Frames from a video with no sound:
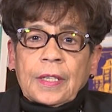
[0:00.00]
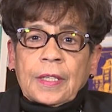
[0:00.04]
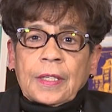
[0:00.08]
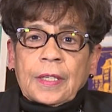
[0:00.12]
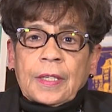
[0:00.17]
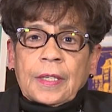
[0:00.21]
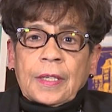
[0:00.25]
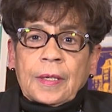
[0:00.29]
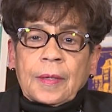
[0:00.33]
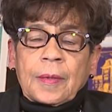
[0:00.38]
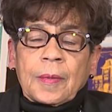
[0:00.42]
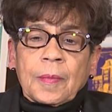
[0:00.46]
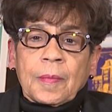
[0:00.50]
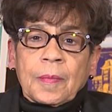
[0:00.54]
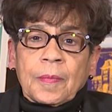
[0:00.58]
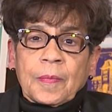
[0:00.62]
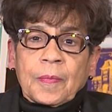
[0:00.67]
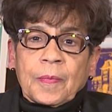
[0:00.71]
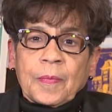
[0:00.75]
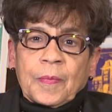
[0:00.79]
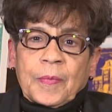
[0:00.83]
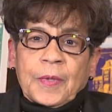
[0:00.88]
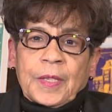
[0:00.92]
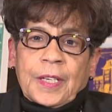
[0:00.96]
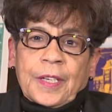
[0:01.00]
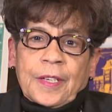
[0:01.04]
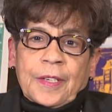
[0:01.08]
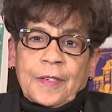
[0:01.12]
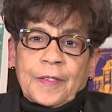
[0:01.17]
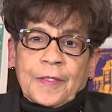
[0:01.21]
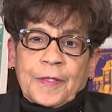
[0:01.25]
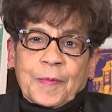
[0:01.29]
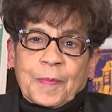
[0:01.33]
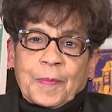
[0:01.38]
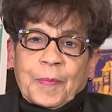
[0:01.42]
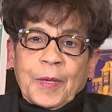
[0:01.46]
um,
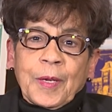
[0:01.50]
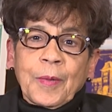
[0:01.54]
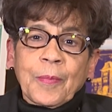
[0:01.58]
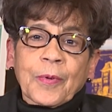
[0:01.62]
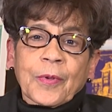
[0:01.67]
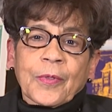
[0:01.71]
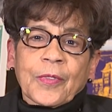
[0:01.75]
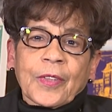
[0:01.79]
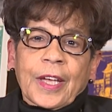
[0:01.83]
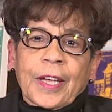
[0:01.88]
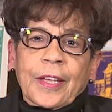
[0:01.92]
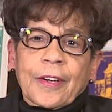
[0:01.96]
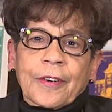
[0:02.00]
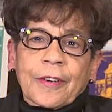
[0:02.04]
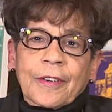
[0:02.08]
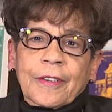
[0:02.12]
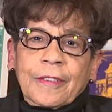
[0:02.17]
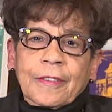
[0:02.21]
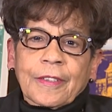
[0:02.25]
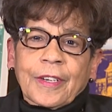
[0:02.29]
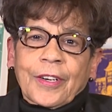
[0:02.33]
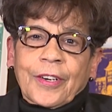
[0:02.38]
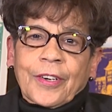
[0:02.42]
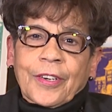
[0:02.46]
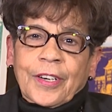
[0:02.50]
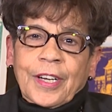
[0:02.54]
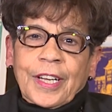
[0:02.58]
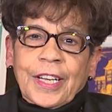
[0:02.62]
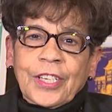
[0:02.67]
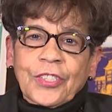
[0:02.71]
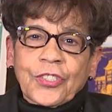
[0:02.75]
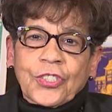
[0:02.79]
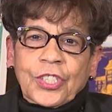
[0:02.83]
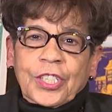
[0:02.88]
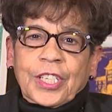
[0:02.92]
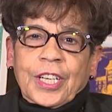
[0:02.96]
because people that are, are
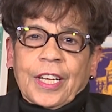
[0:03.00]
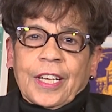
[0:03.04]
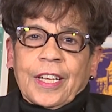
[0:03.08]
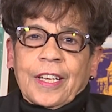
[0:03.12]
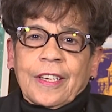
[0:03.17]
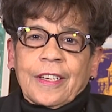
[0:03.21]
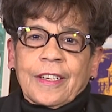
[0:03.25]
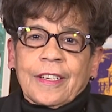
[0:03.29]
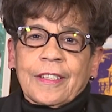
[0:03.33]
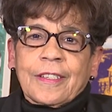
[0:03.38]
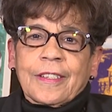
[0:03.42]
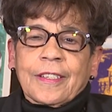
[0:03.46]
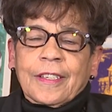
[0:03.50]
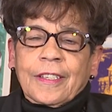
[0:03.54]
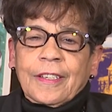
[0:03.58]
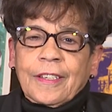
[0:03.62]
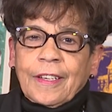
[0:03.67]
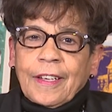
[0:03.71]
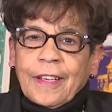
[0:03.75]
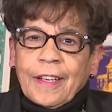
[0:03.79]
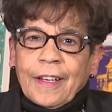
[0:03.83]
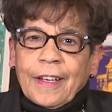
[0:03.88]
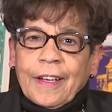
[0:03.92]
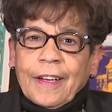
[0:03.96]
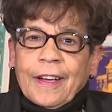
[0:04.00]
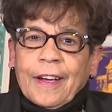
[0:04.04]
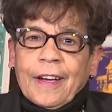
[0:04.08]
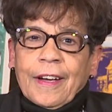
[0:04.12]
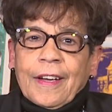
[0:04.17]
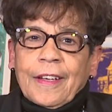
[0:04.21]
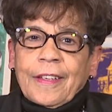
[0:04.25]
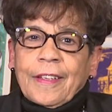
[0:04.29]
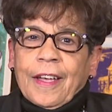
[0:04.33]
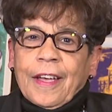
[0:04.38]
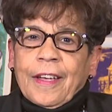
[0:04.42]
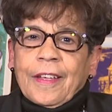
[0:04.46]
educated,
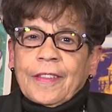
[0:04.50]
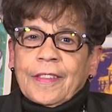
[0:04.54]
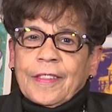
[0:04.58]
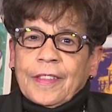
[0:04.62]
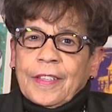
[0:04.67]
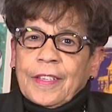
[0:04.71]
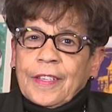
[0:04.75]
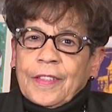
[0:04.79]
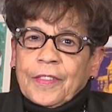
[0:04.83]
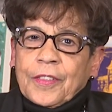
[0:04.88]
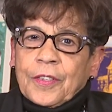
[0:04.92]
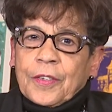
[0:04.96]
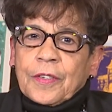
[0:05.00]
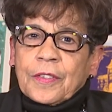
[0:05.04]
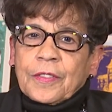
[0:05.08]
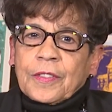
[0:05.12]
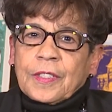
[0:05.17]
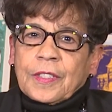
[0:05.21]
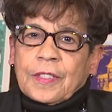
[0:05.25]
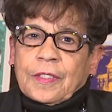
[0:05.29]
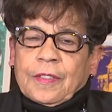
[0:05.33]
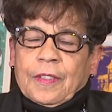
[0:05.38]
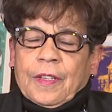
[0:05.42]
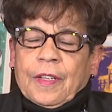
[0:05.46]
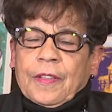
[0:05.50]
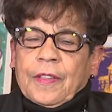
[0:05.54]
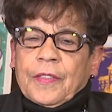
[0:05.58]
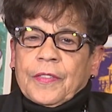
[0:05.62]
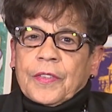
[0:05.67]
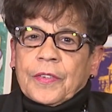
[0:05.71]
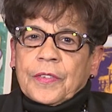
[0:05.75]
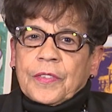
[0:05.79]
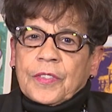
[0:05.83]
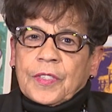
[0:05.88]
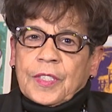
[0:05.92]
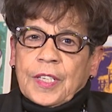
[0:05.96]
I, I think there's,
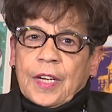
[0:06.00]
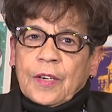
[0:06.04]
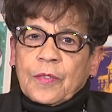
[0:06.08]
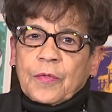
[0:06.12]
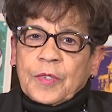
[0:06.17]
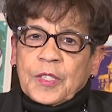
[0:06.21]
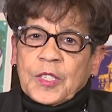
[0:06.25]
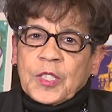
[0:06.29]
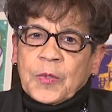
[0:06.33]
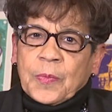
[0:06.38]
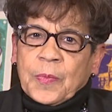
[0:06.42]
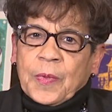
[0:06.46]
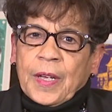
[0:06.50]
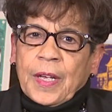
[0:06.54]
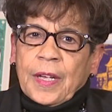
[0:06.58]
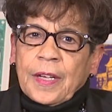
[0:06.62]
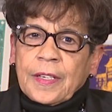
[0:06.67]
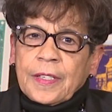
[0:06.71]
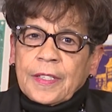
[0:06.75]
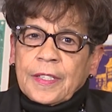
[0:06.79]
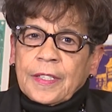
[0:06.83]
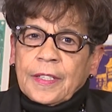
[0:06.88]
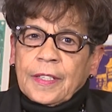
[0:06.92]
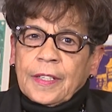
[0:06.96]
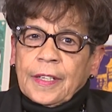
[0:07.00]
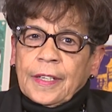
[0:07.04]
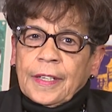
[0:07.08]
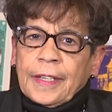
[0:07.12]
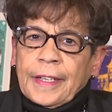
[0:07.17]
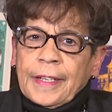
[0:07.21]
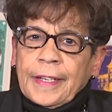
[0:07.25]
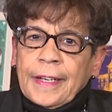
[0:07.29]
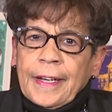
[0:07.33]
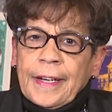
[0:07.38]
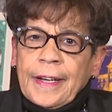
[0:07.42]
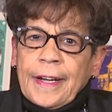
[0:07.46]
there's that respect.
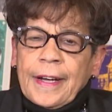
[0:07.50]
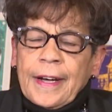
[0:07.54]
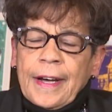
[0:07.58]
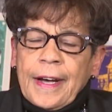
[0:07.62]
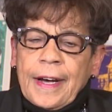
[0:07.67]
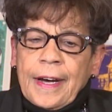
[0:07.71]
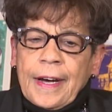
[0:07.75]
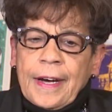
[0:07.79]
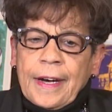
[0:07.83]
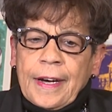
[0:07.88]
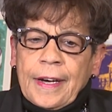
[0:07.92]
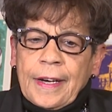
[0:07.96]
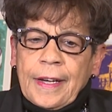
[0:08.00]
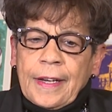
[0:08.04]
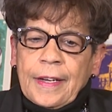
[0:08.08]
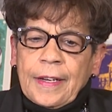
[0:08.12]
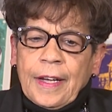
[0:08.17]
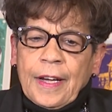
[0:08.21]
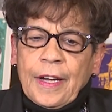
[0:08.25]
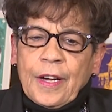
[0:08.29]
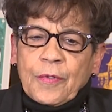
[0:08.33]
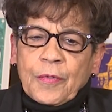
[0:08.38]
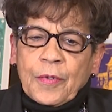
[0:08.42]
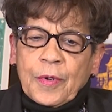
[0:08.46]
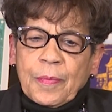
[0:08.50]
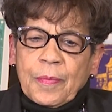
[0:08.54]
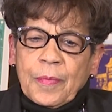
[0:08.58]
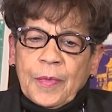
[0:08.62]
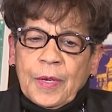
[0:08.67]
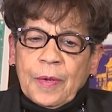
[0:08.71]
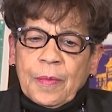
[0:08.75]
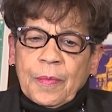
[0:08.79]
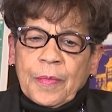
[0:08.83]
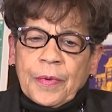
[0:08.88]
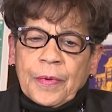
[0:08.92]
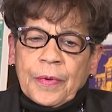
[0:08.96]
I, I
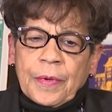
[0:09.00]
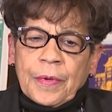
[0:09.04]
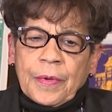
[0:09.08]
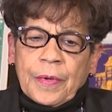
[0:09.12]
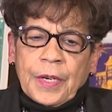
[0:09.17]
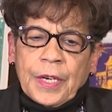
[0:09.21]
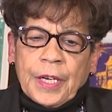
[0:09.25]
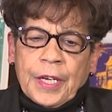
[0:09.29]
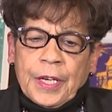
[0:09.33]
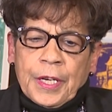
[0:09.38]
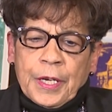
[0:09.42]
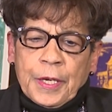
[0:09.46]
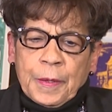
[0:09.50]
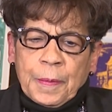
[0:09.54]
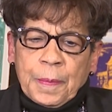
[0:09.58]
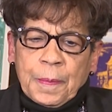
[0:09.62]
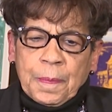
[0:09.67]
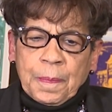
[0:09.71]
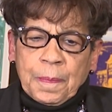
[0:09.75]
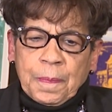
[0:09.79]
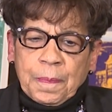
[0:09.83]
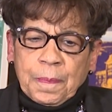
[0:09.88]
remember, um,